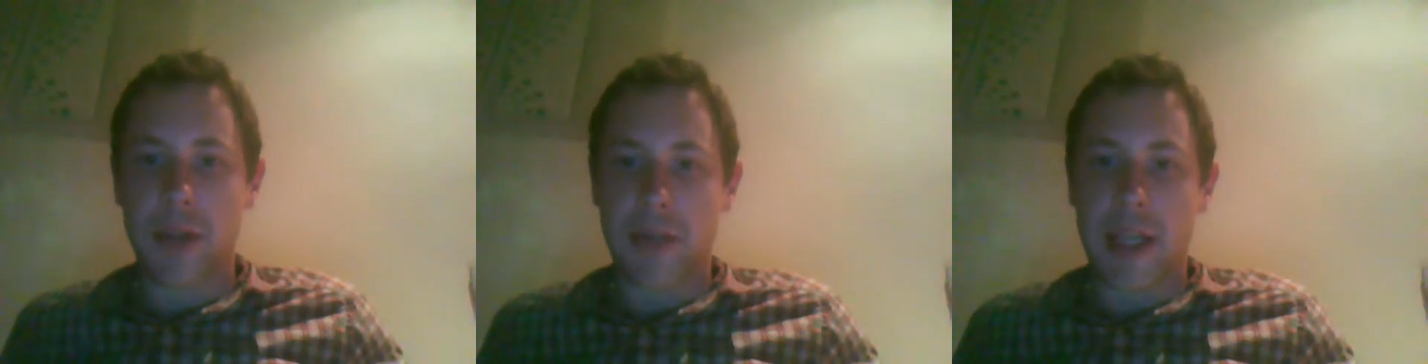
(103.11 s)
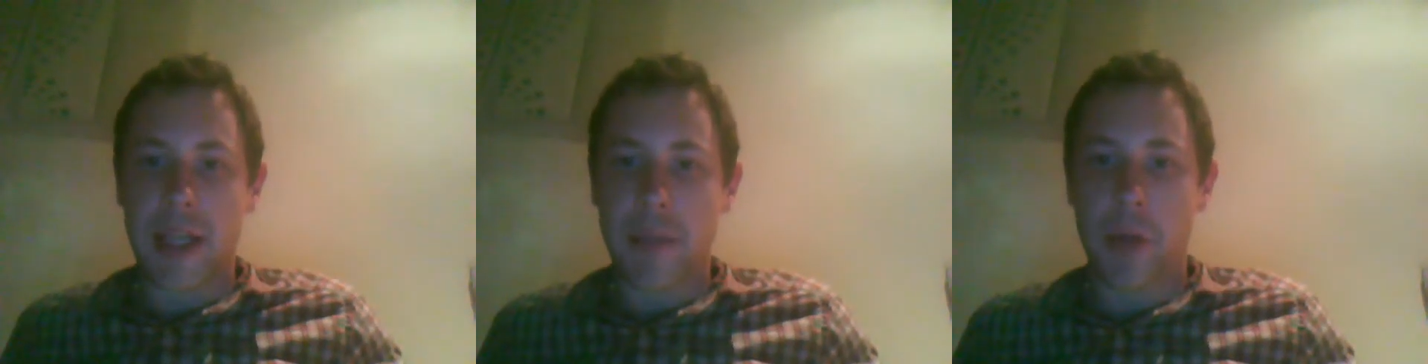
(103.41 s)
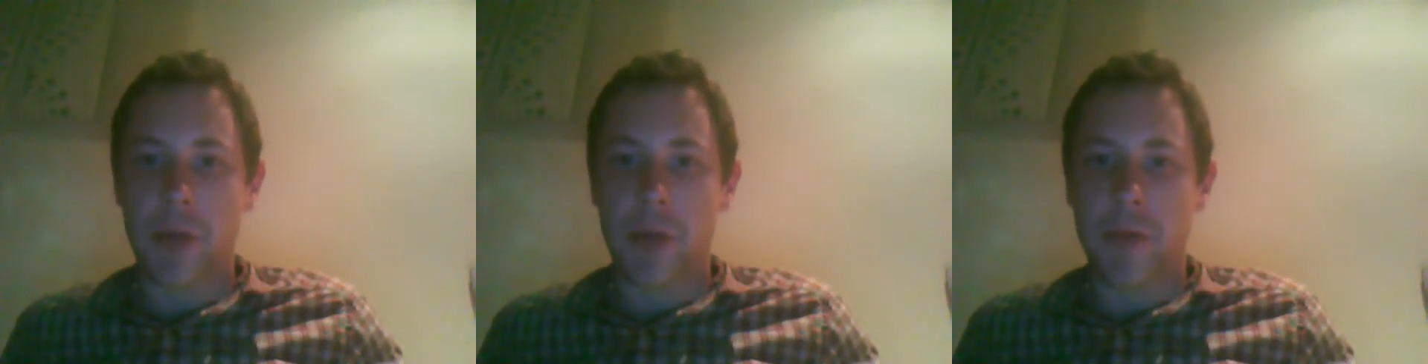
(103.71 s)
to
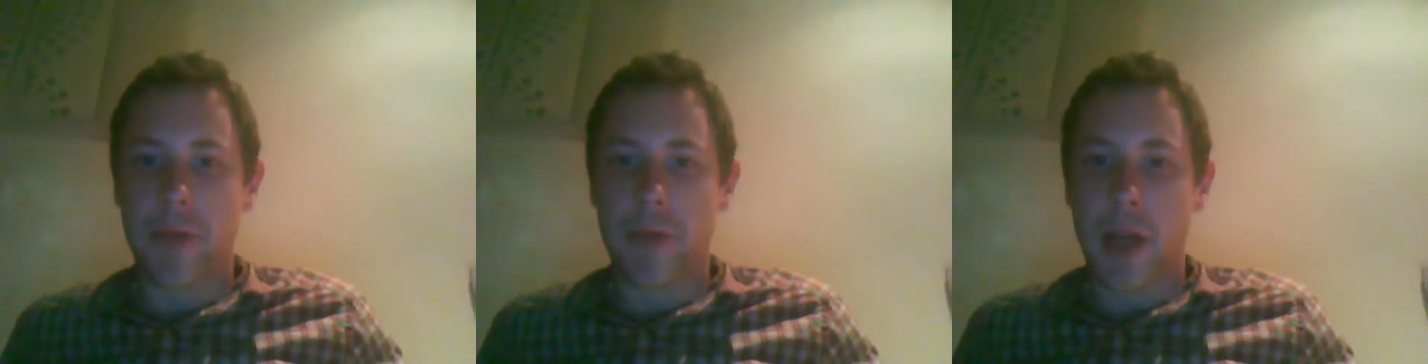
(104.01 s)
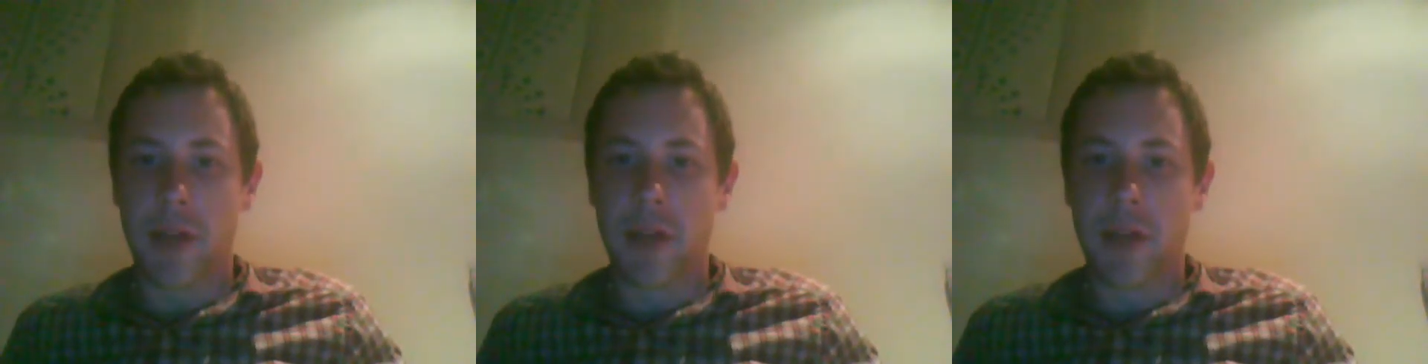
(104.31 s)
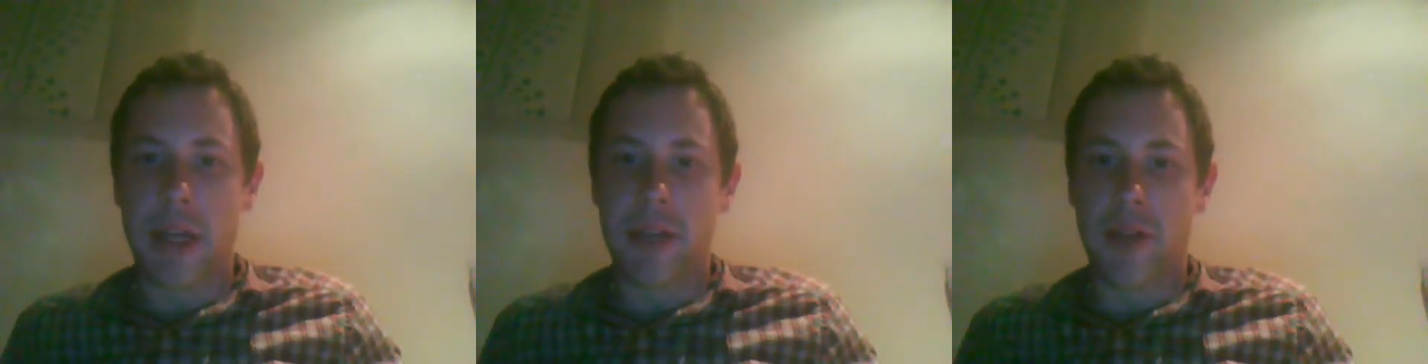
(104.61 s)
advocate both
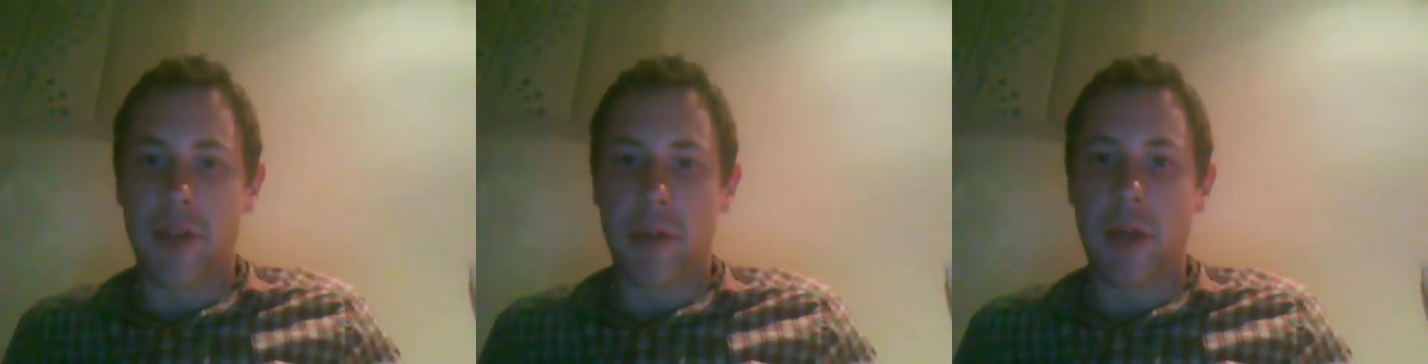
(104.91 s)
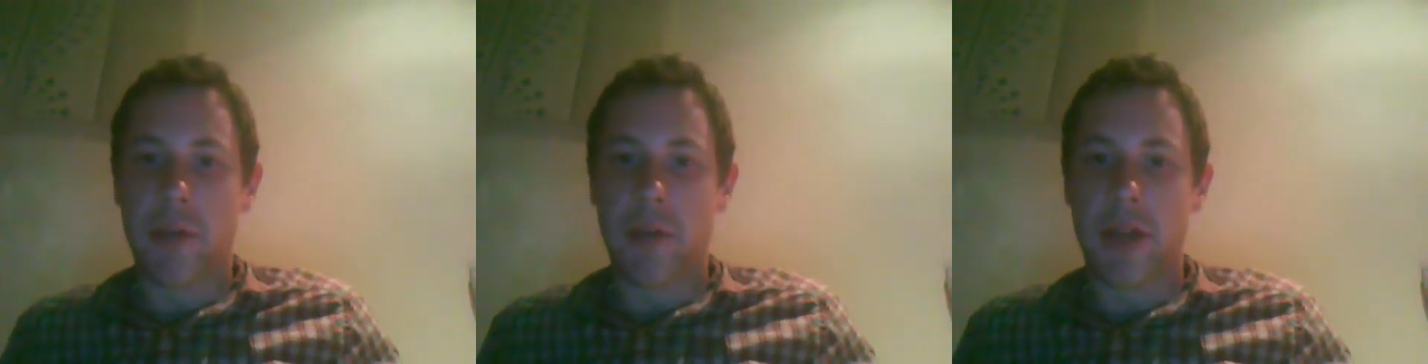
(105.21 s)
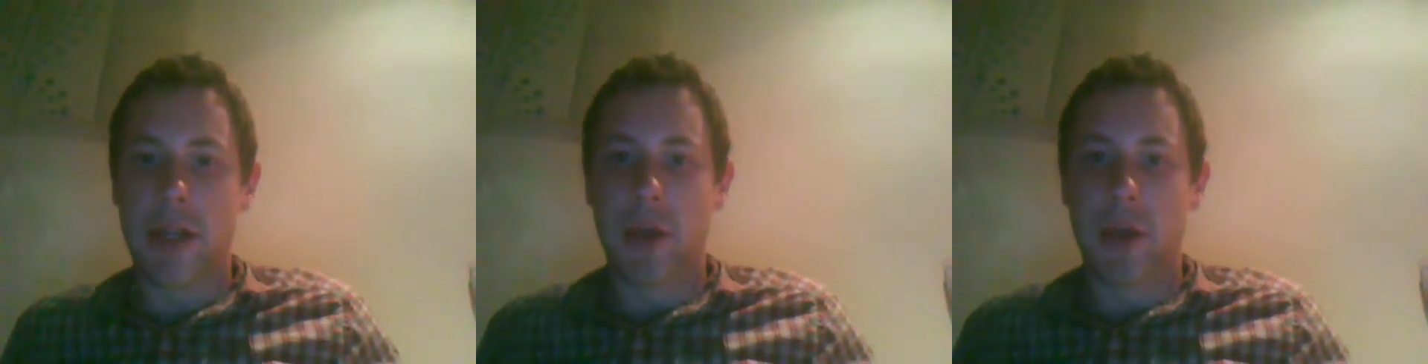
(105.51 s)
sides at the moment
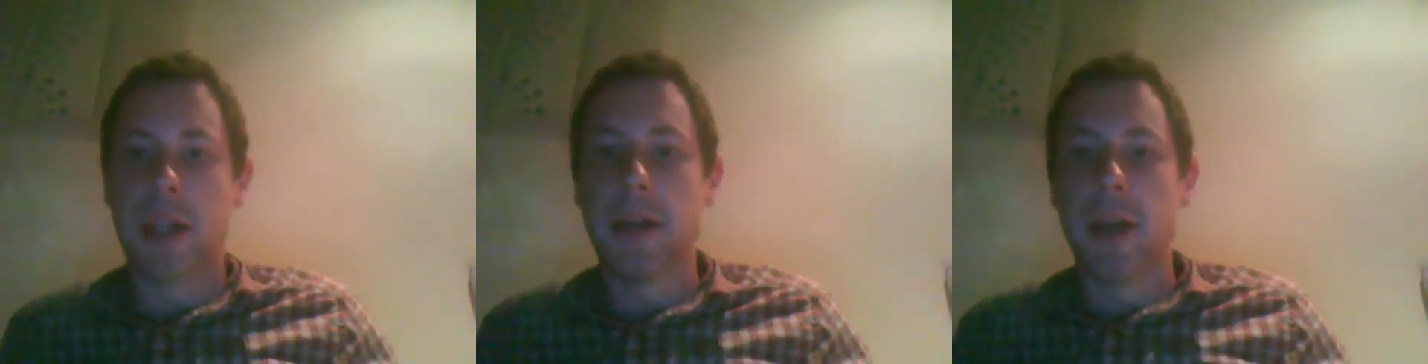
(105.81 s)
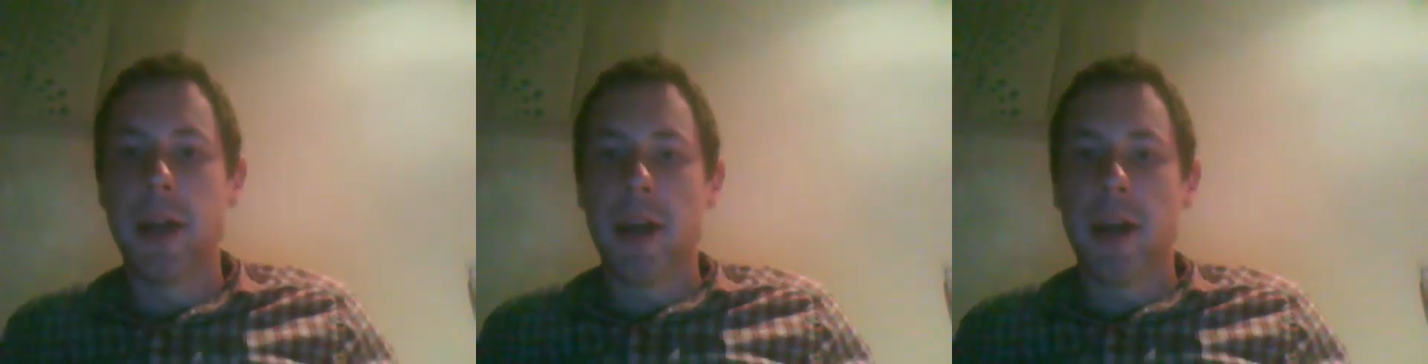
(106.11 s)
anyway.